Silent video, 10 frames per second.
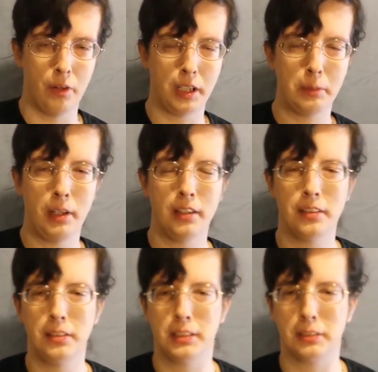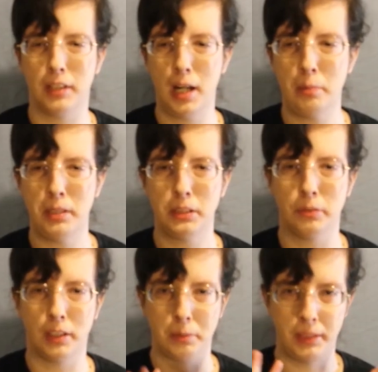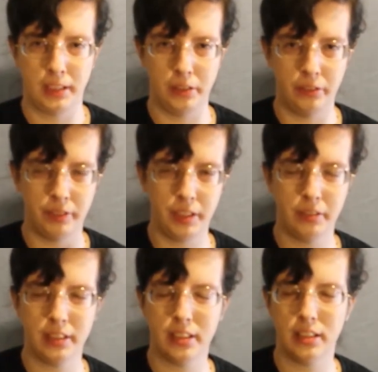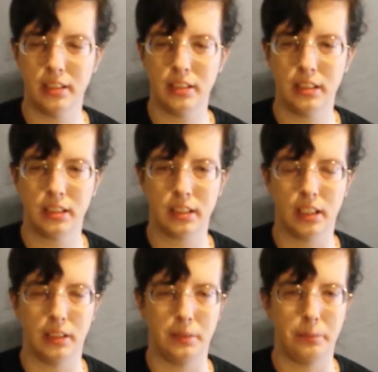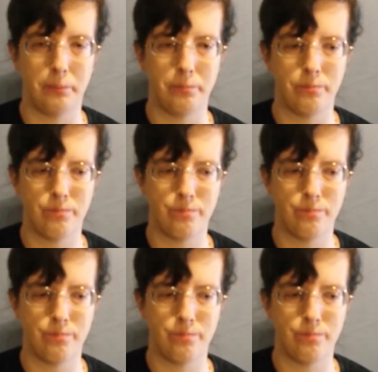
Welcome all the new subscribers, welcome any new viewers, um,